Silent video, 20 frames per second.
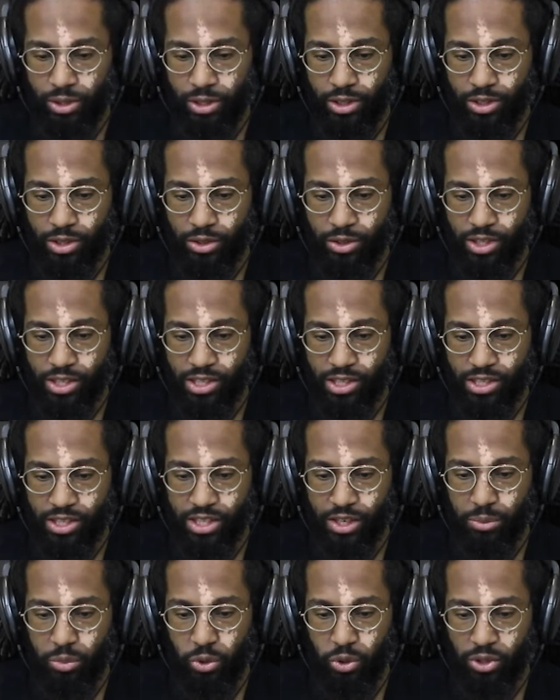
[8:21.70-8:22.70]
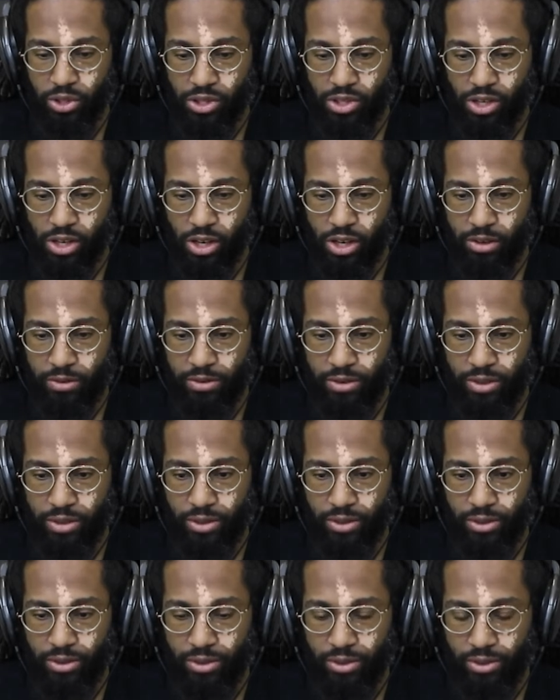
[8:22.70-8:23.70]
So this is simple and soft,
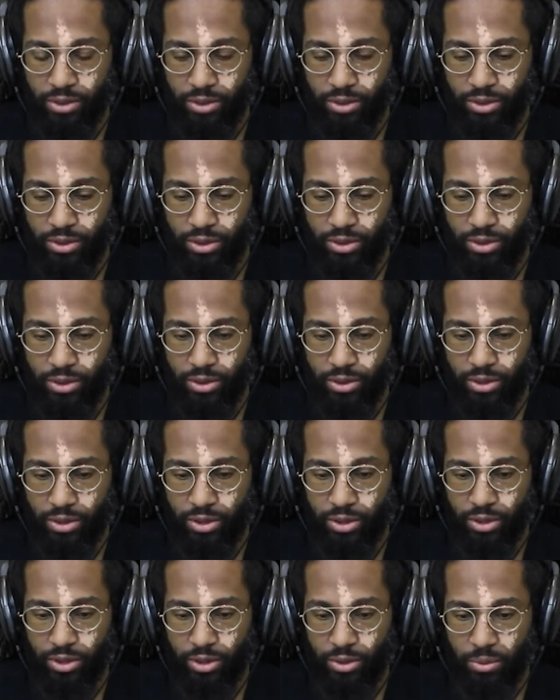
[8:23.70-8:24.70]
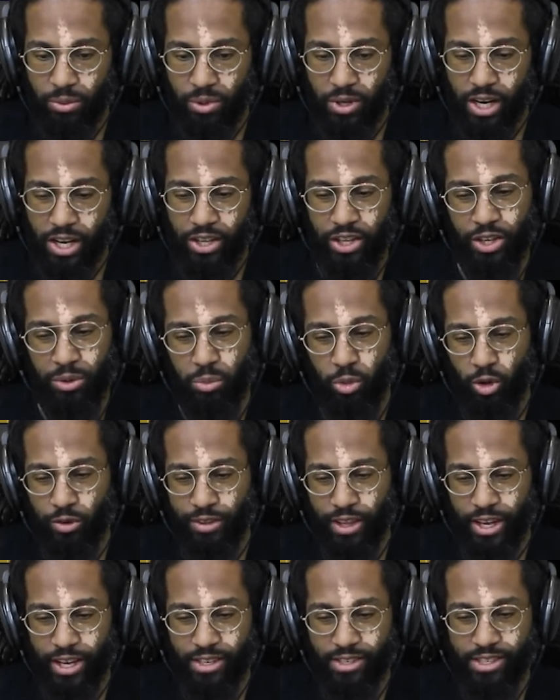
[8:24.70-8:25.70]
where now you get more of
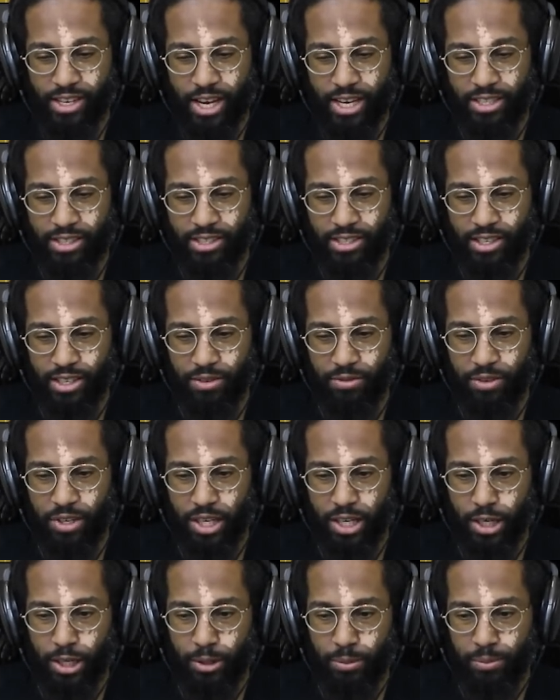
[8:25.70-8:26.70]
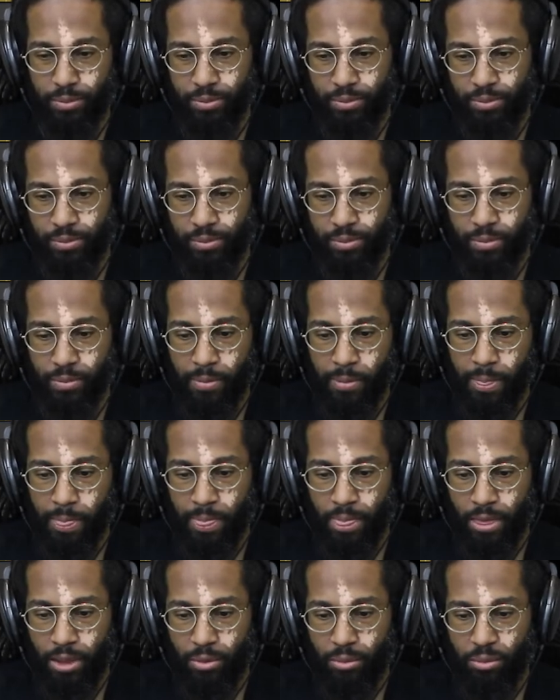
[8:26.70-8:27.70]
like a side stick vibe.
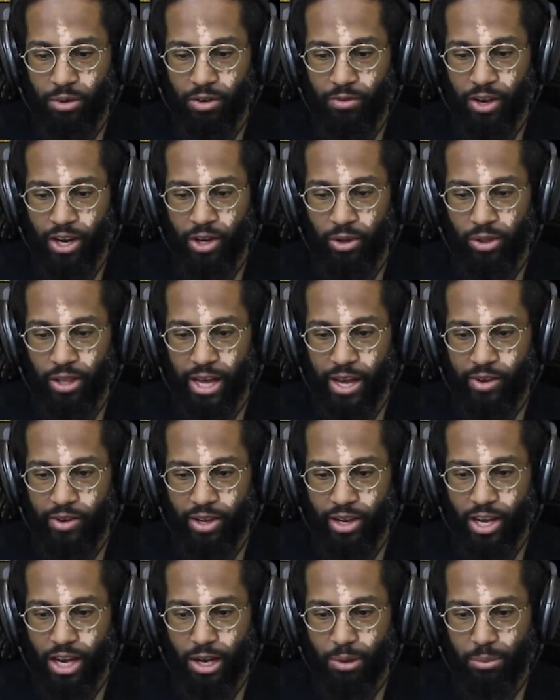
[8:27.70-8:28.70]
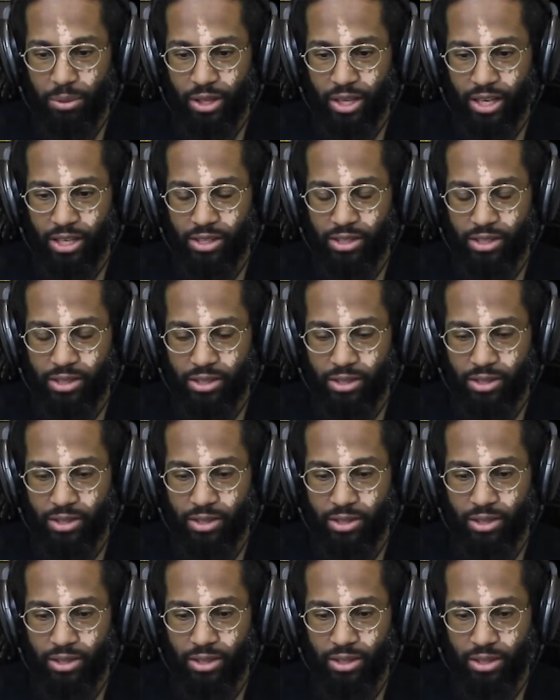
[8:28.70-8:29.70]
But if I go loud and complex,
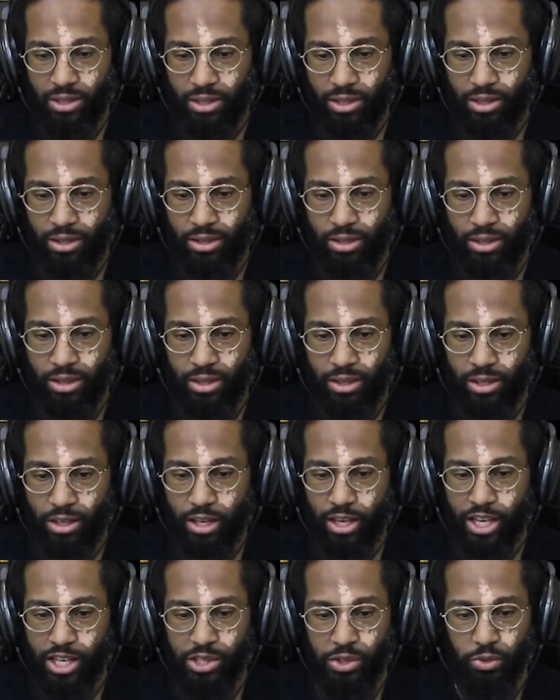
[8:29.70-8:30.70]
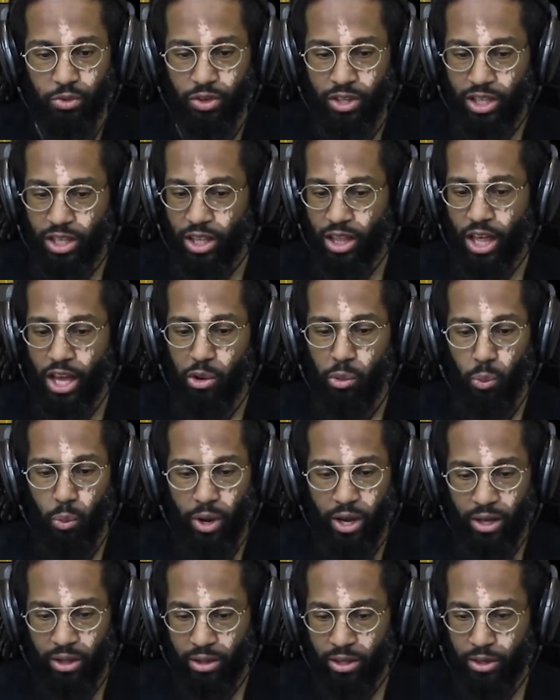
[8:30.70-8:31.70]
he's really like
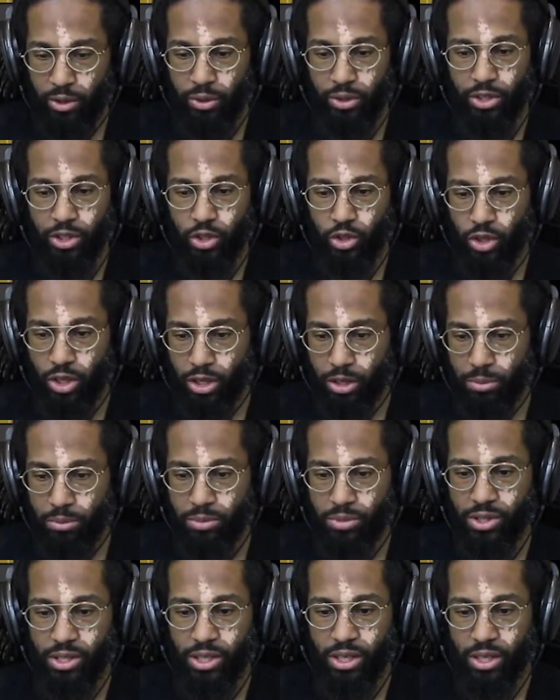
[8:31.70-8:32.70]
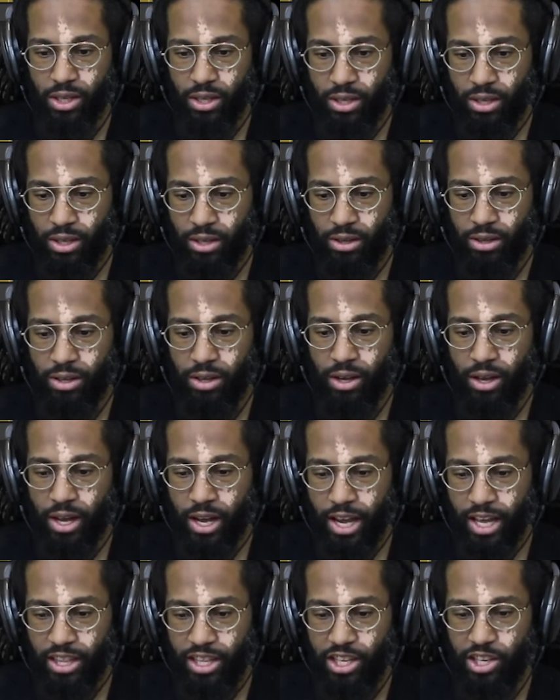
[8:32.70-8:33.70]
wailing on the drums.
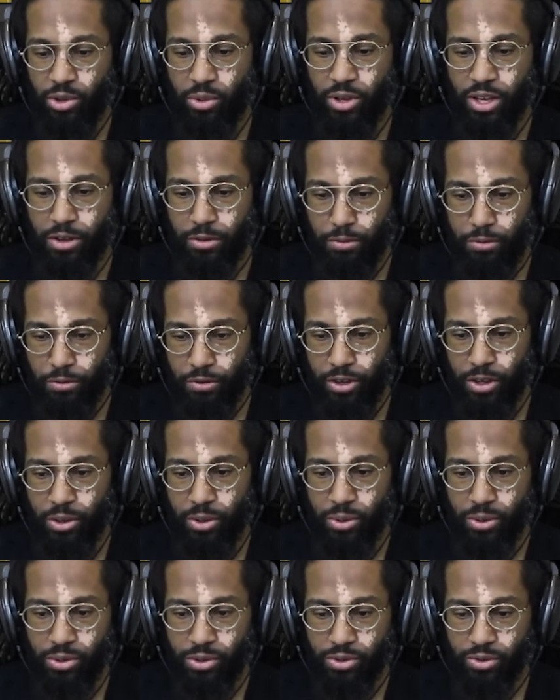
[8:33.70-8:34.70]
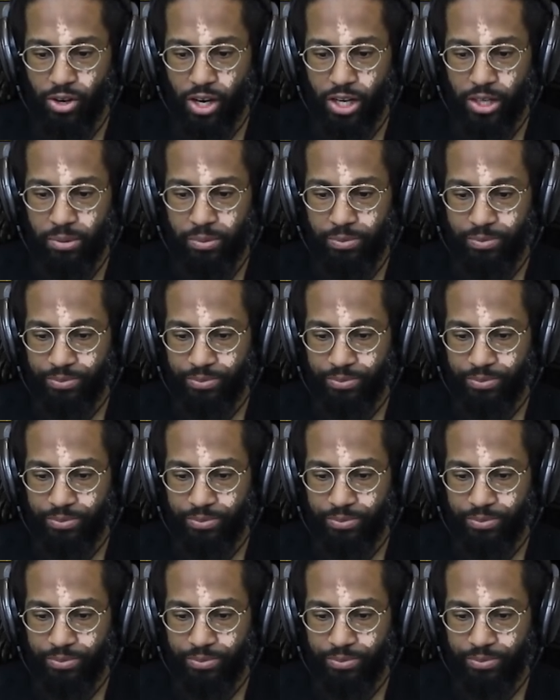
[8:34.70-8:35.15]
And then you get fills, right?